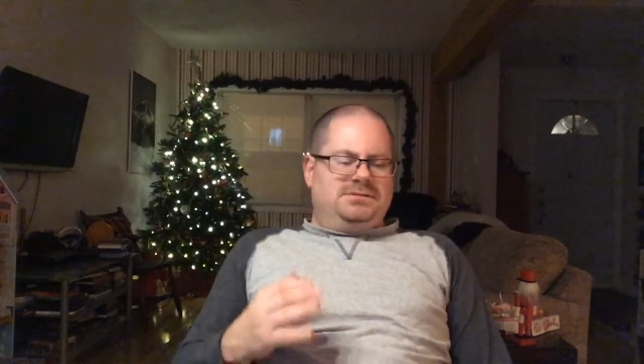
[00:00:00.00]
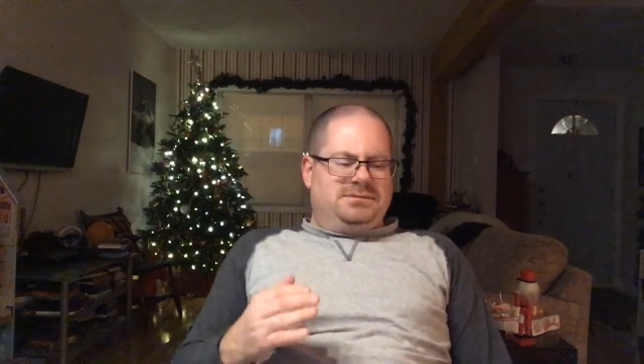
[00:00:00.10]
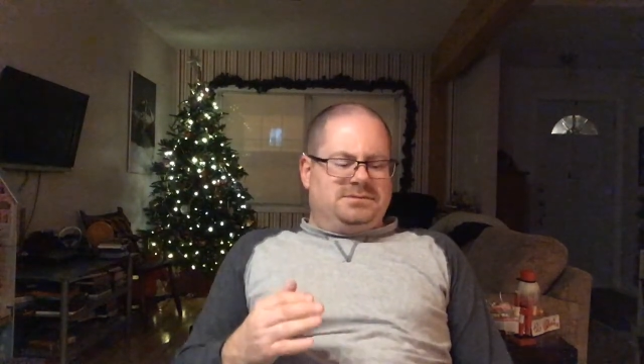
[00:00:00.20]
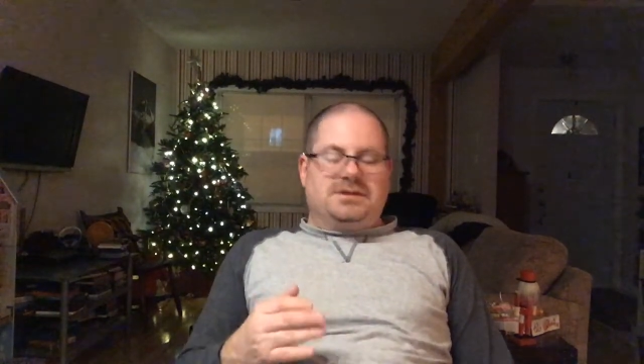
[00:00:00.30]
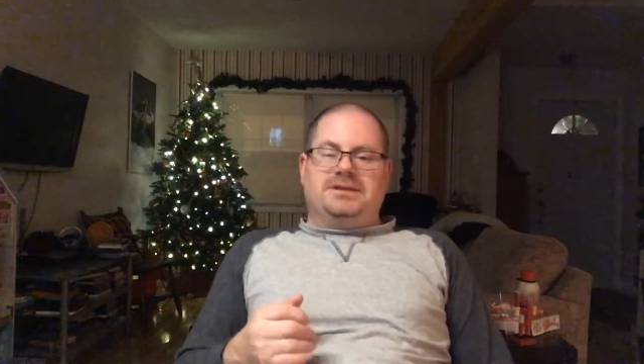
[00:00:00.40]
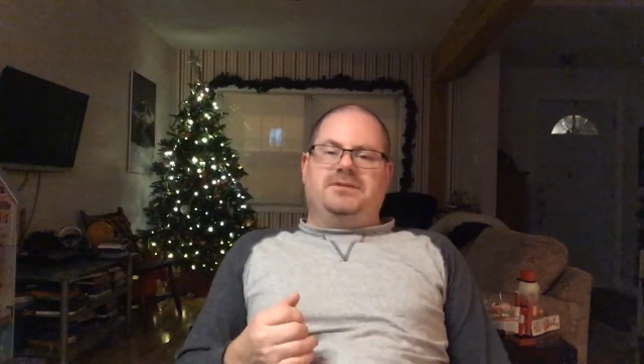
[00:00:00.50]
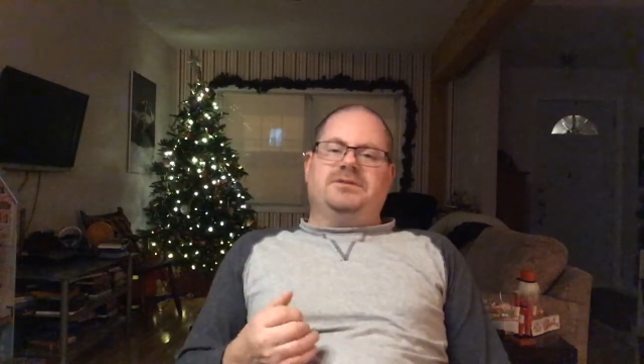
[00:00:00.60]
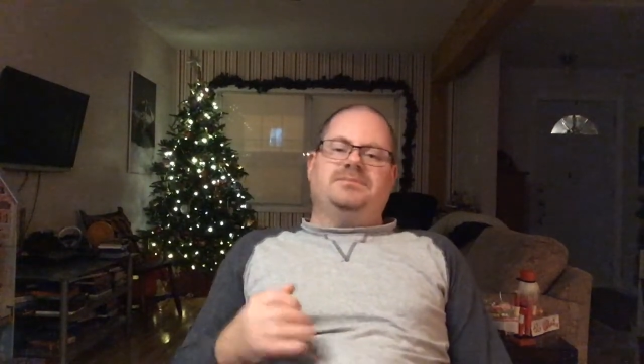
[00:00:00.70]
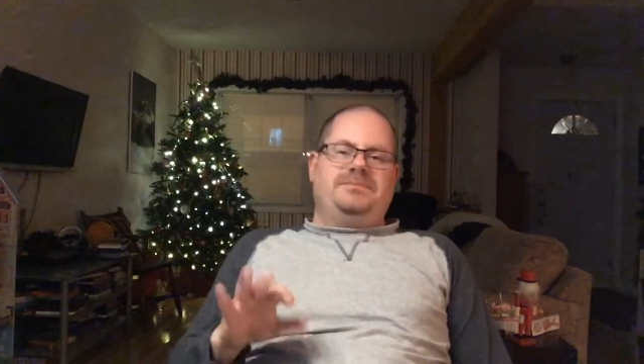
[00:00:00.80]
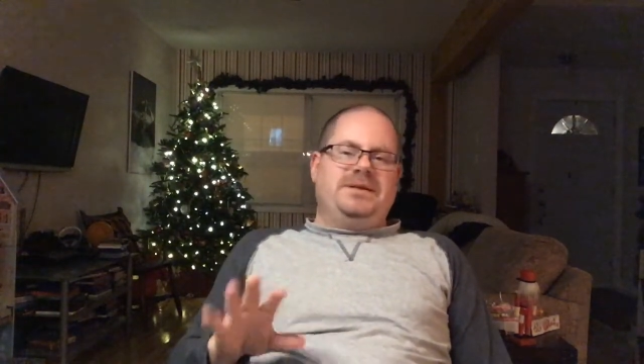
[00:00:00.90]
oh, because he
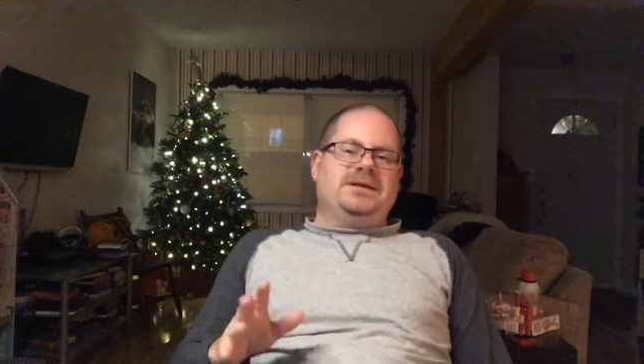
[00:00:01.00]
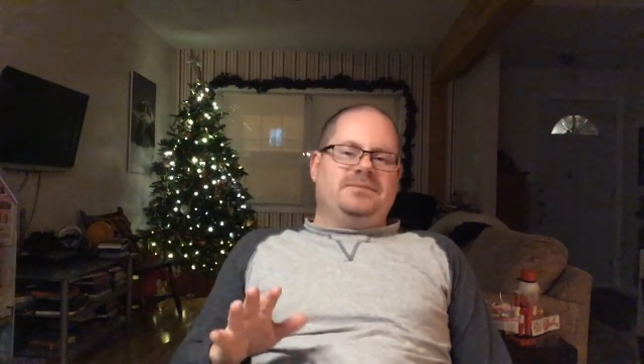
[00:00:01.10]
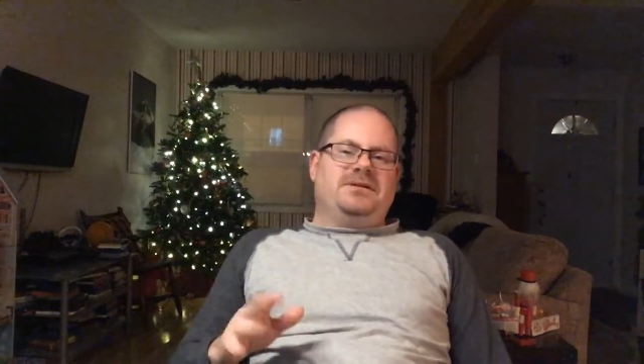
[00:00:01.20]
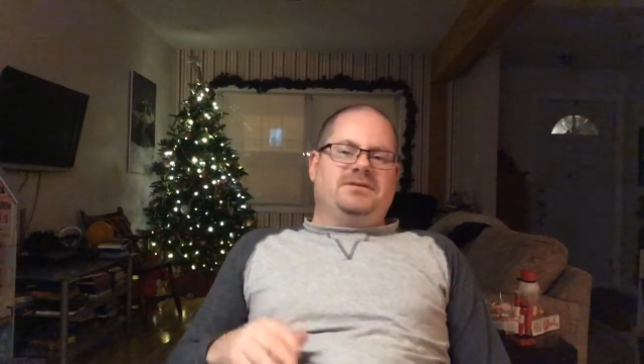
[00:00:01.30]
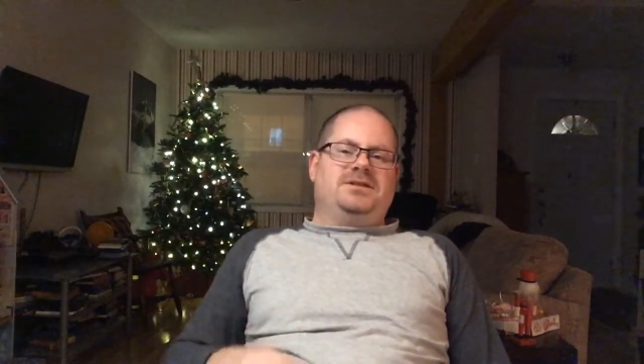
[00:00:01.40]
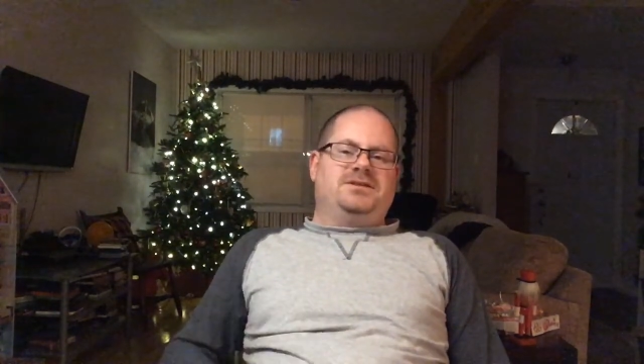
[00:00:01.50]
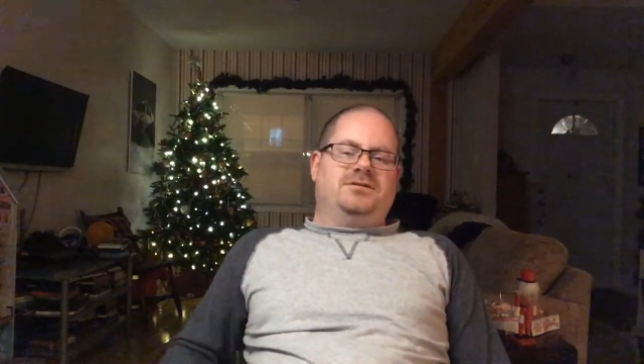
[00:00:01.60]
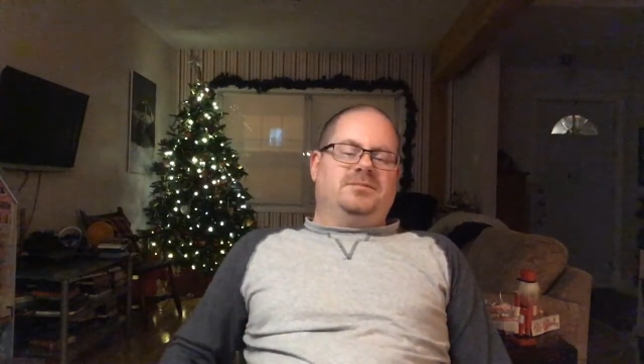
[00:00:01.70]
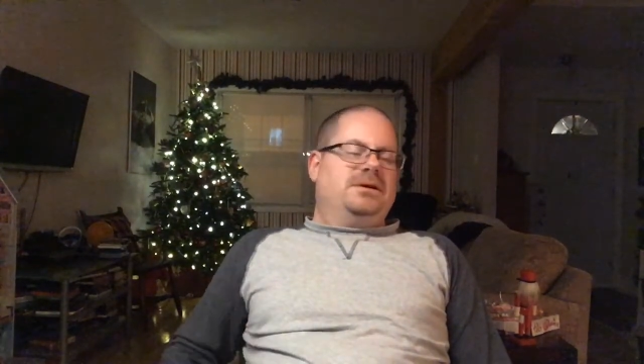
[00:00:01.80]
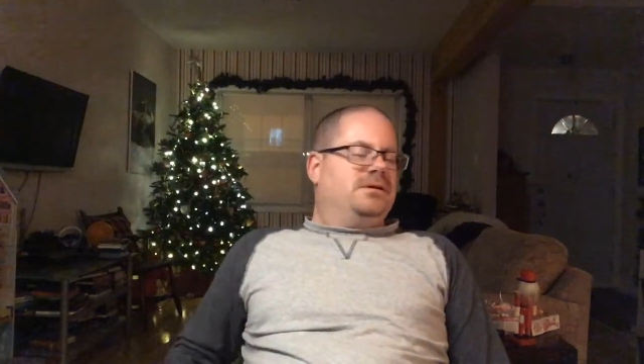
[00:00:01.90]
was being a bit of a
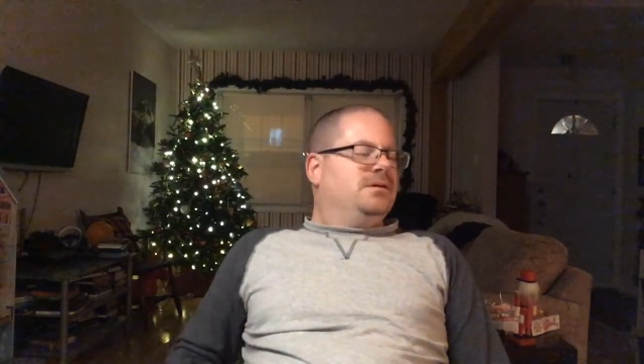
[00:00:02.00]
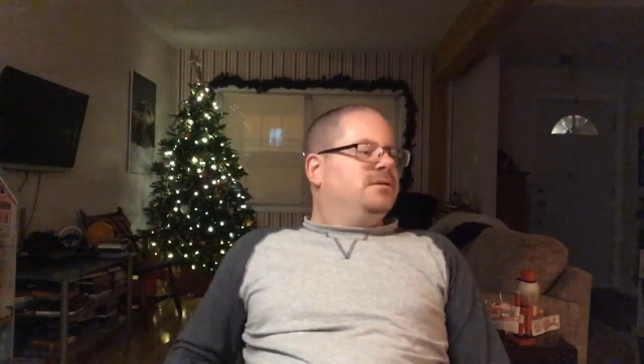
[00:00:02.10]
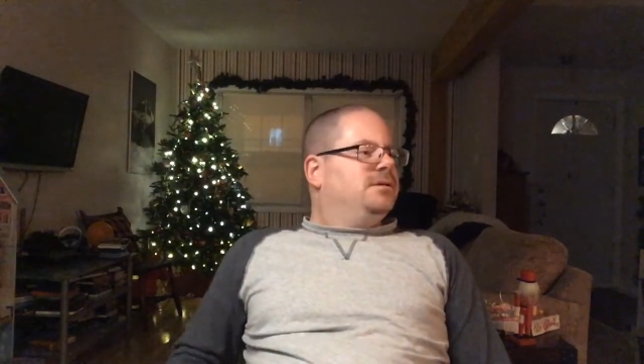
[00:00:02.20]
snoot about it.